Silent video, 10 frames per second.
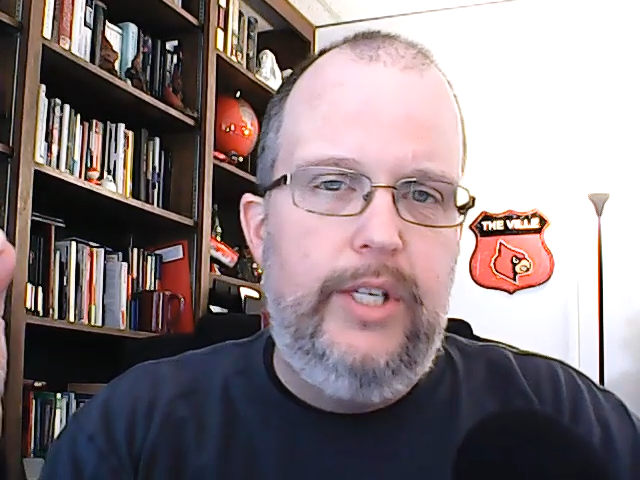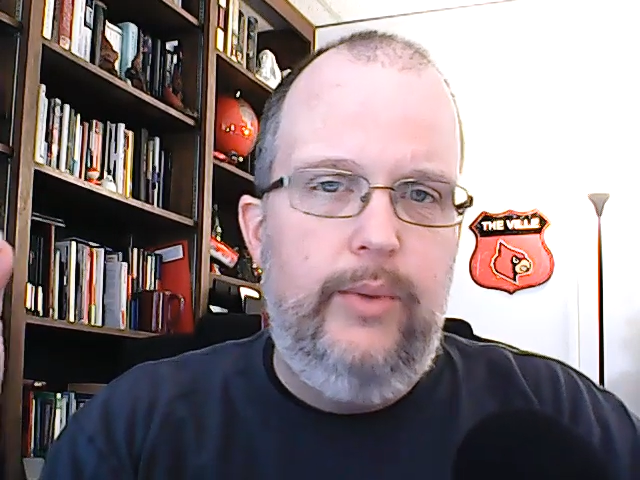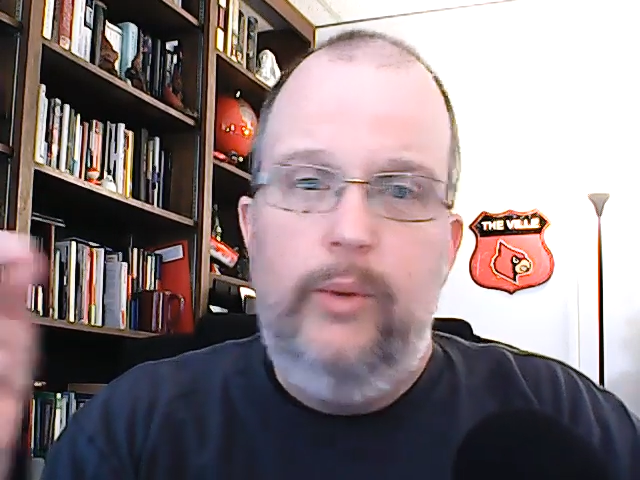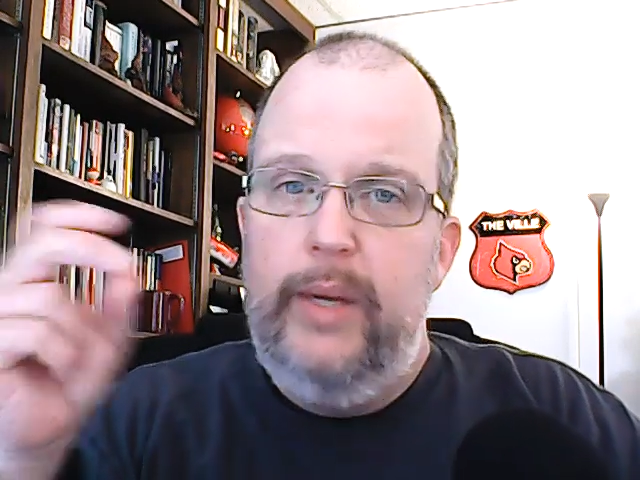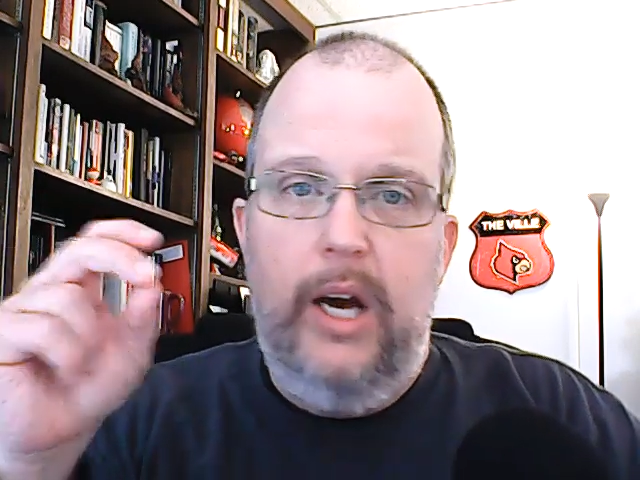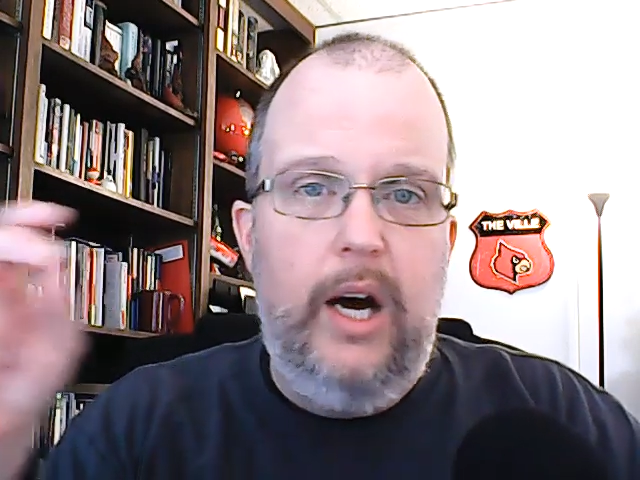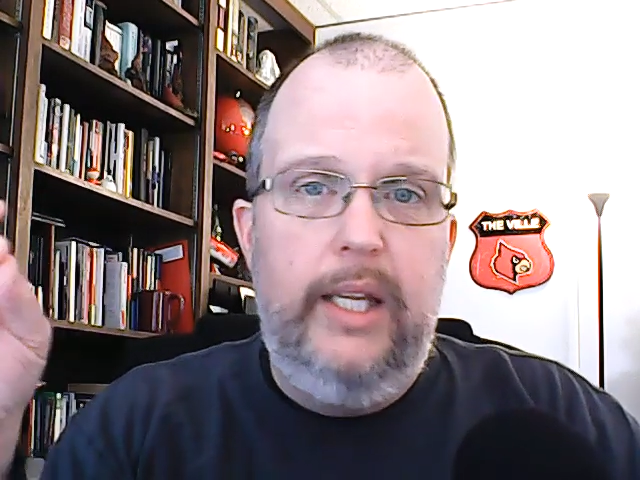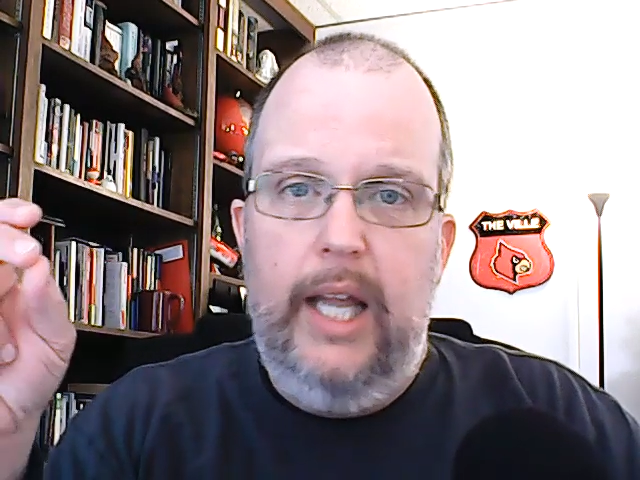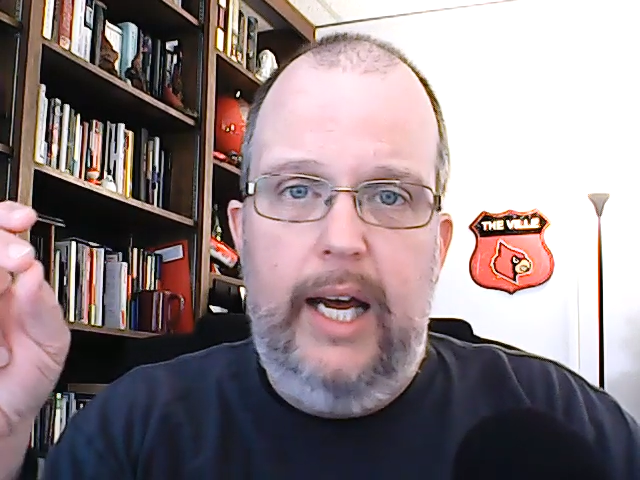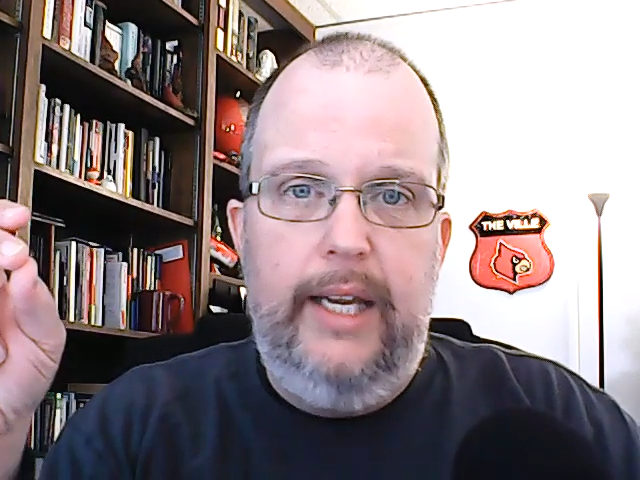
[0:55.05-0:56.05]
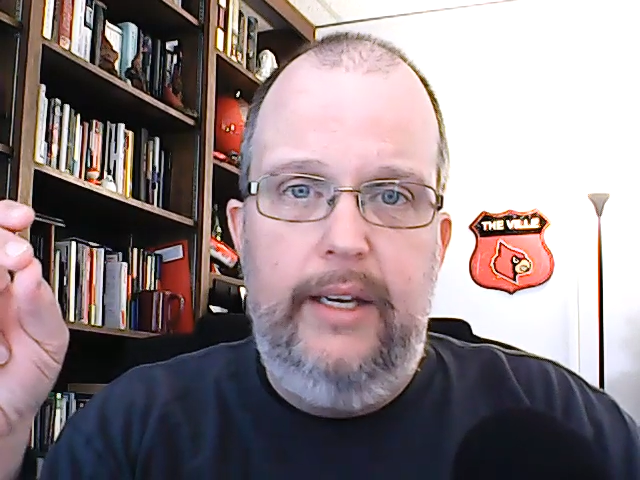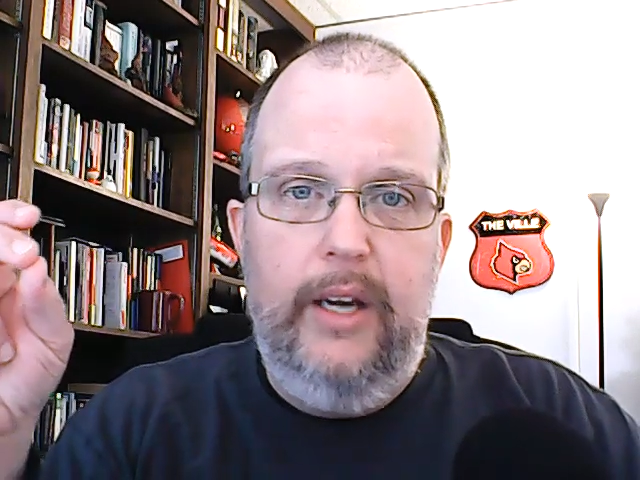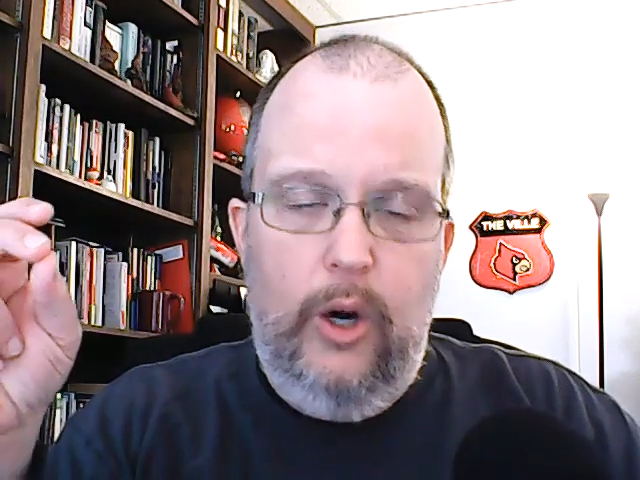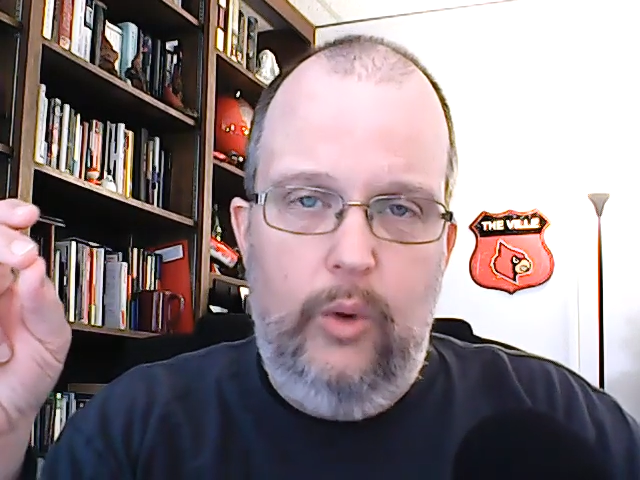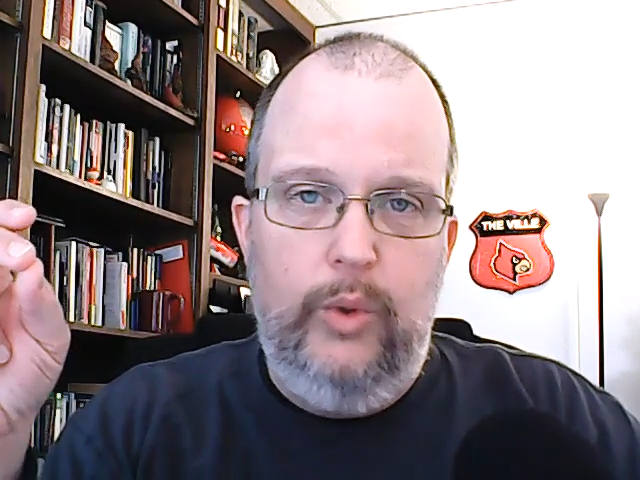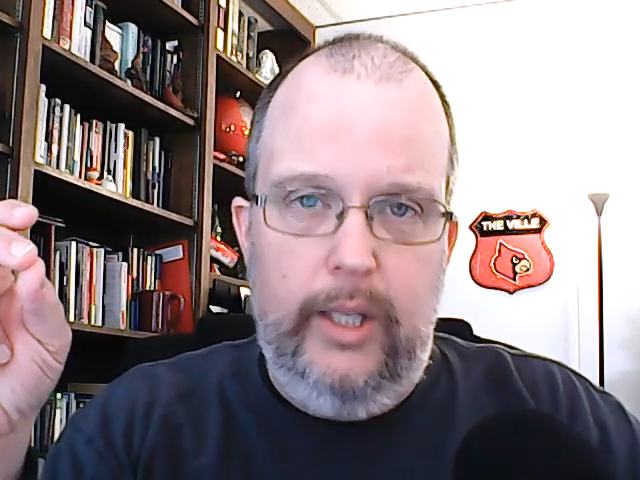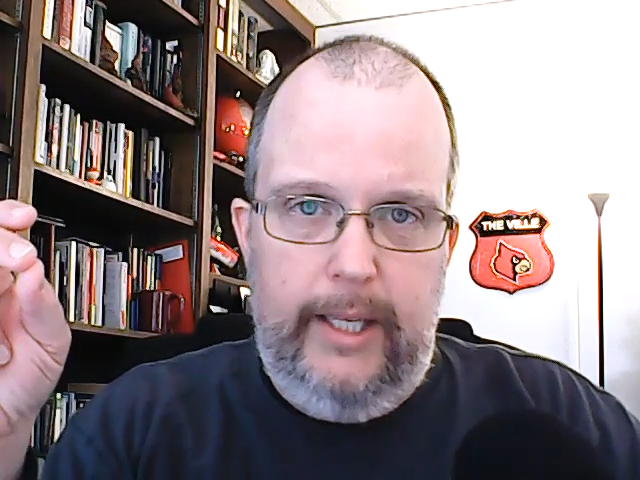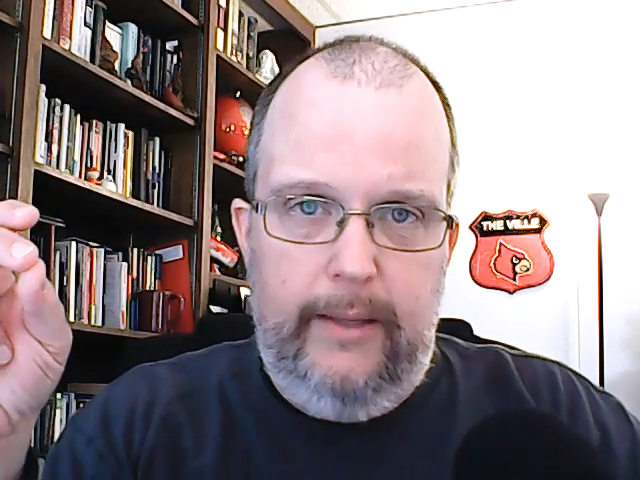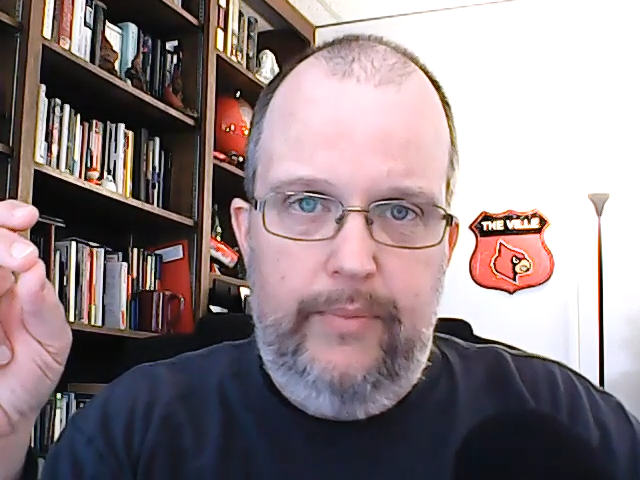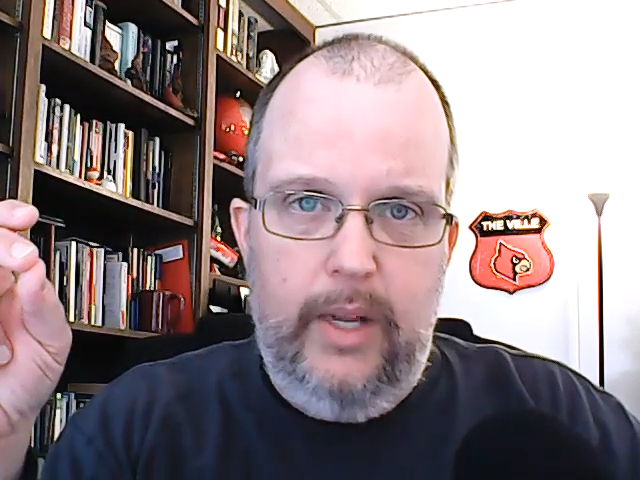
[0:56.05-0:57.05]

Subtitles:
it will be online only.